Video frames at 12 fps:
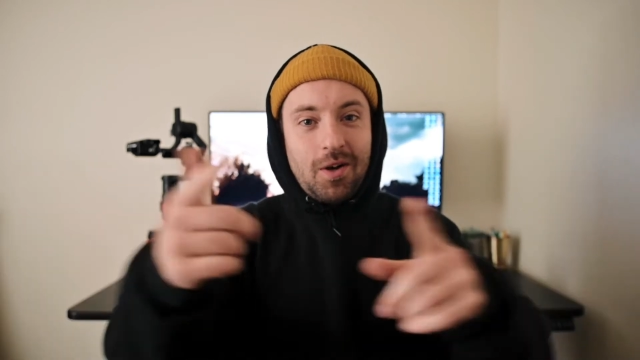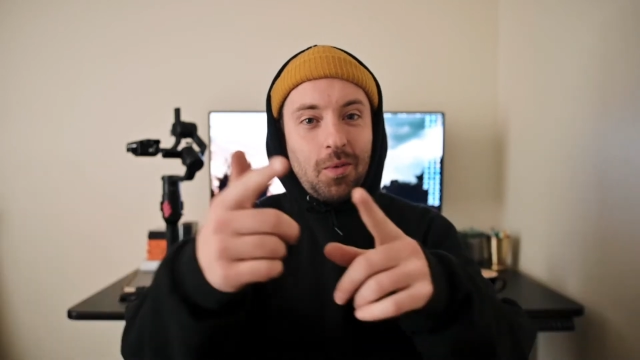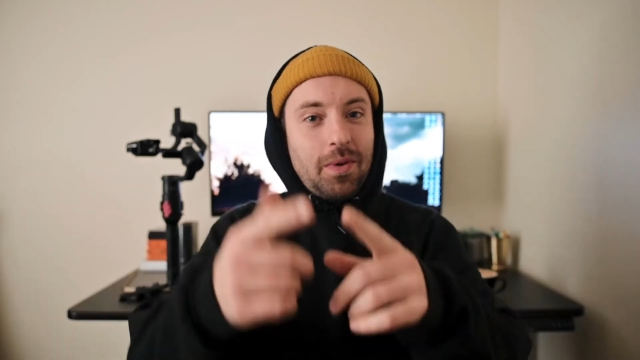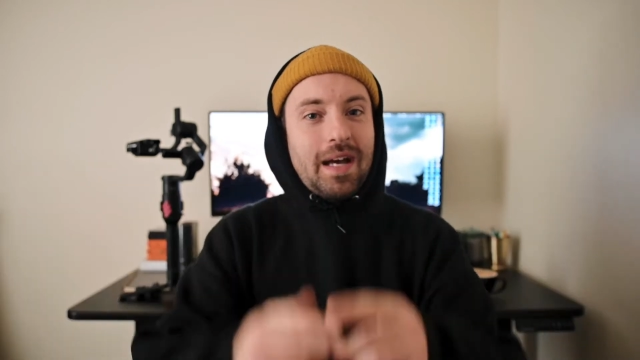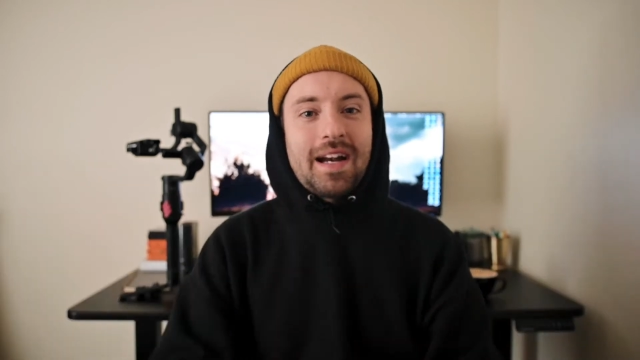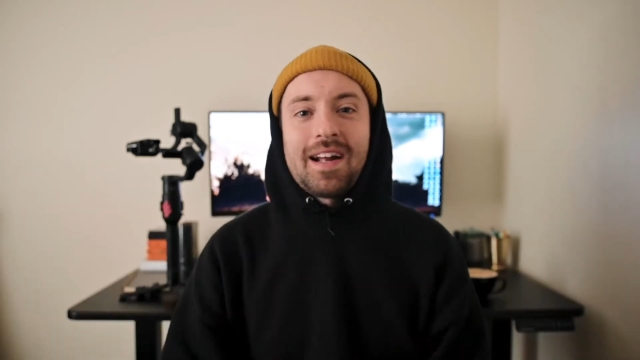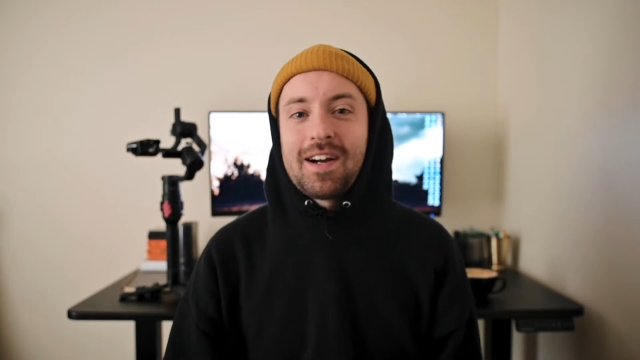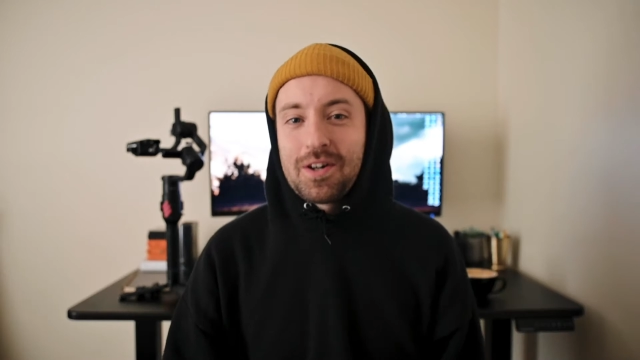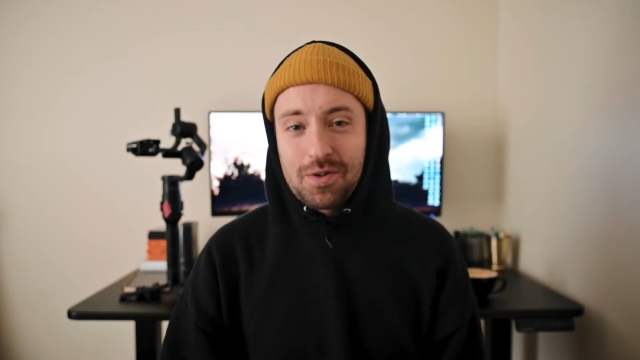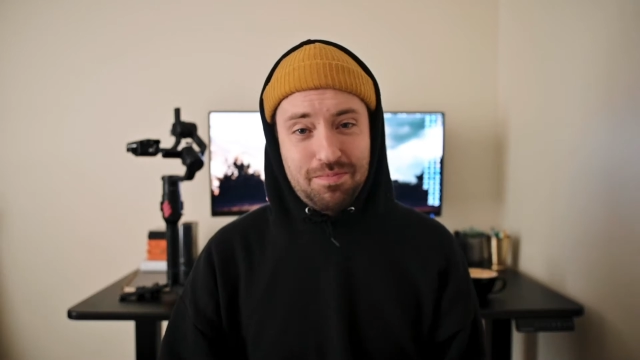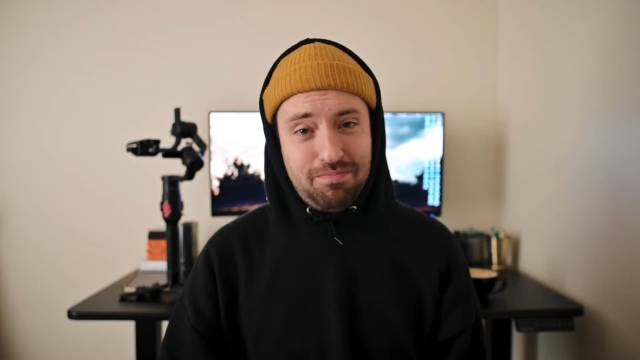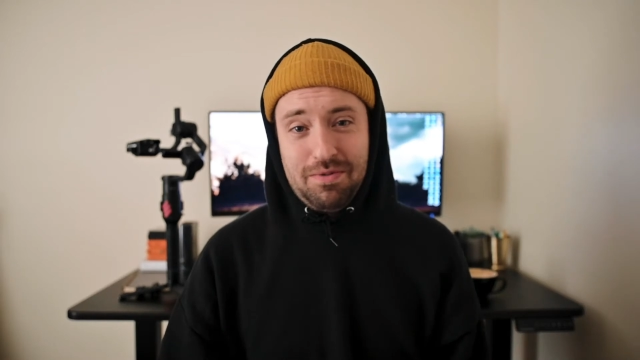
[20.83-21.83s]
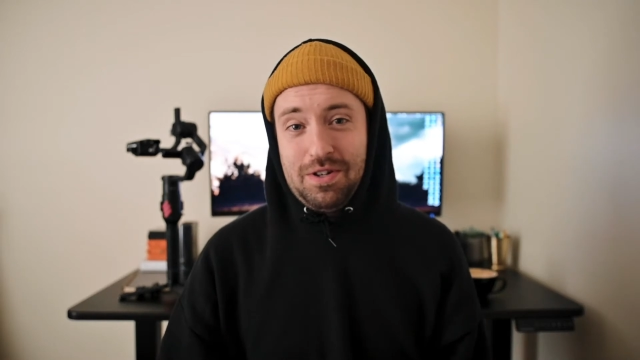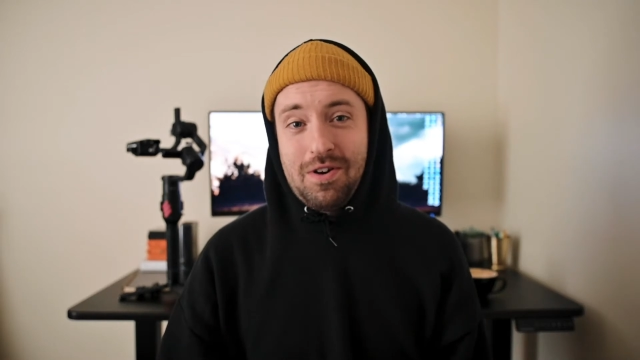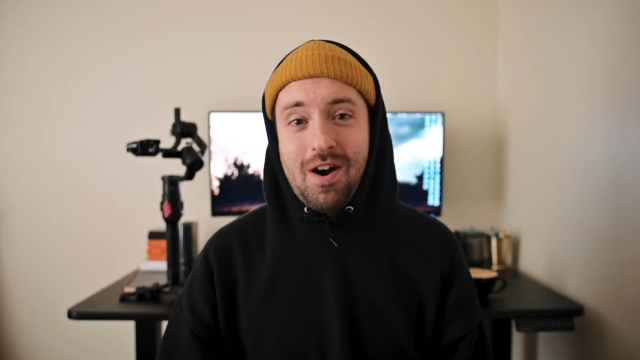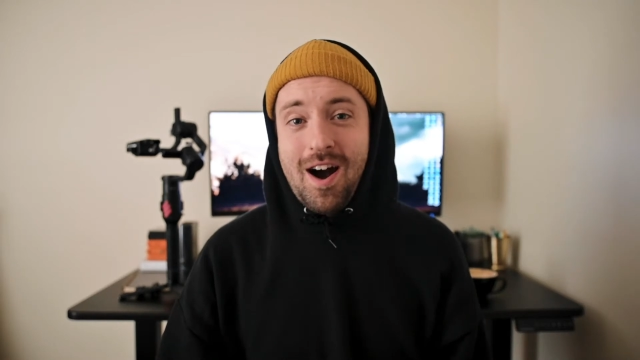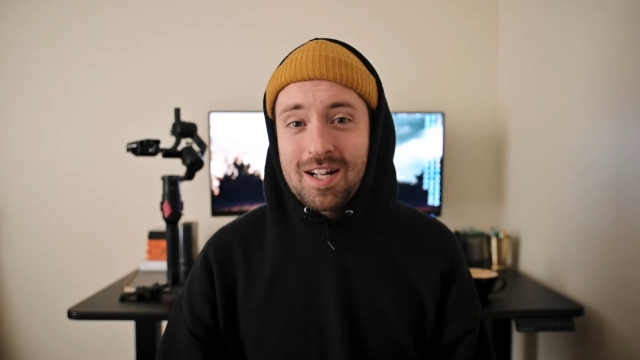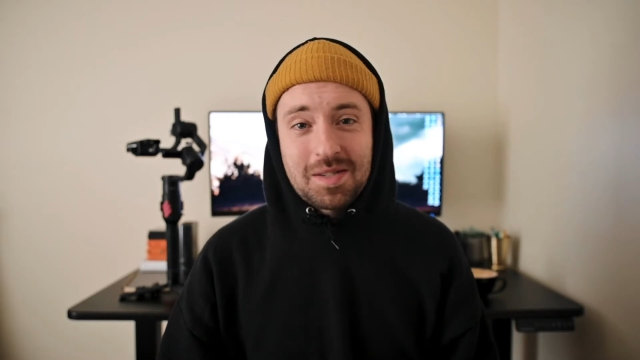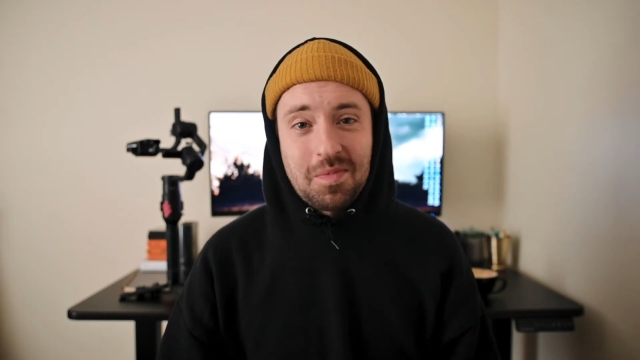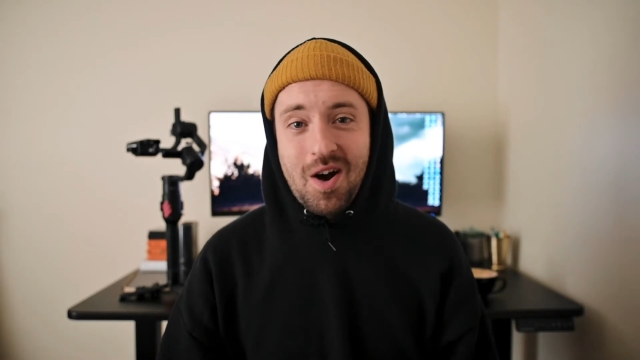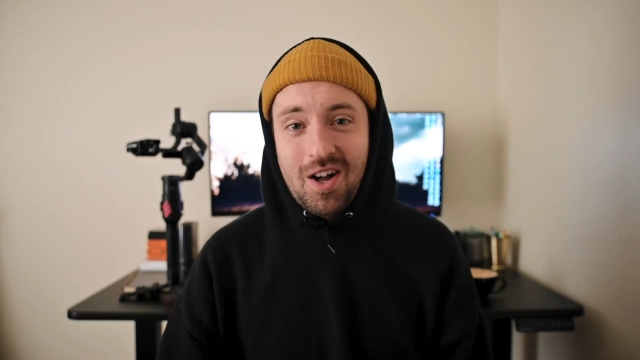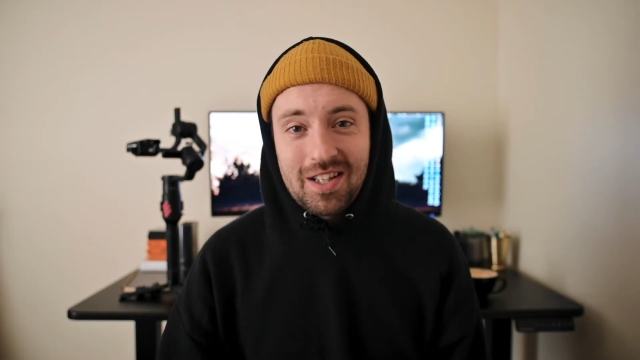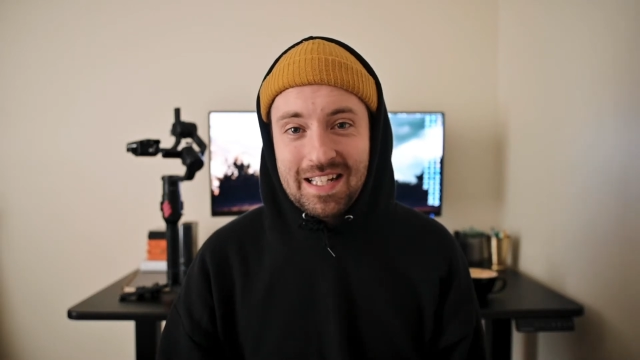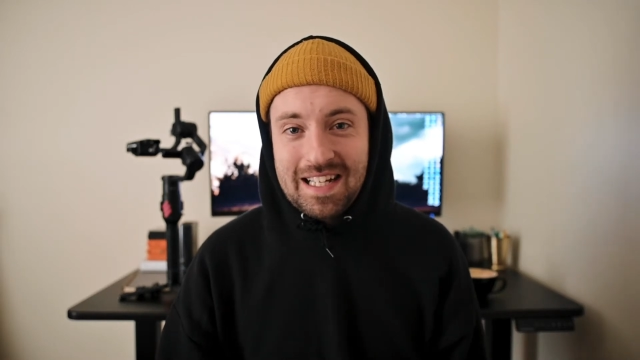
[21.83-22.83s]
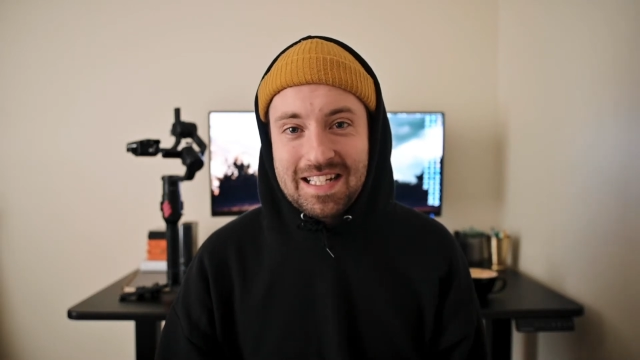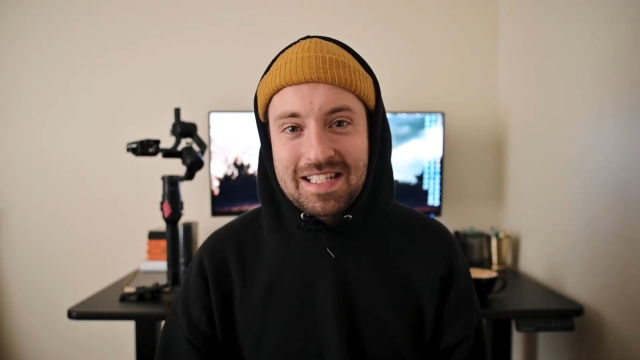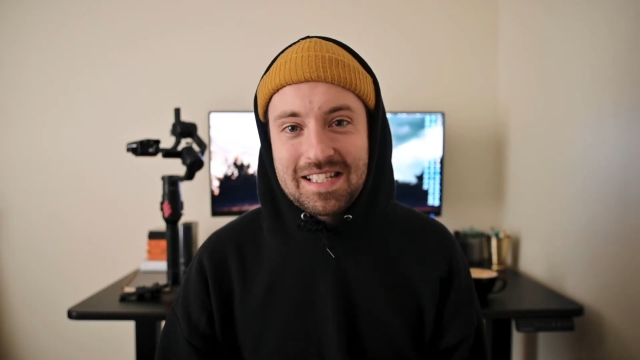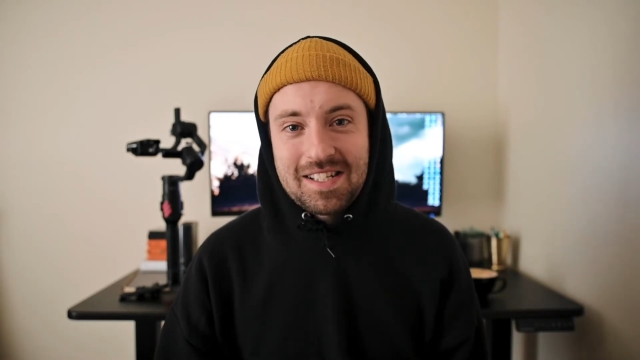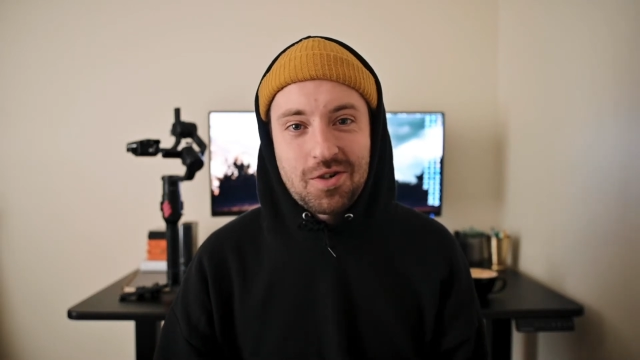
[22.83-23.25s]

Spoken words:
Hope you had awesome holidays,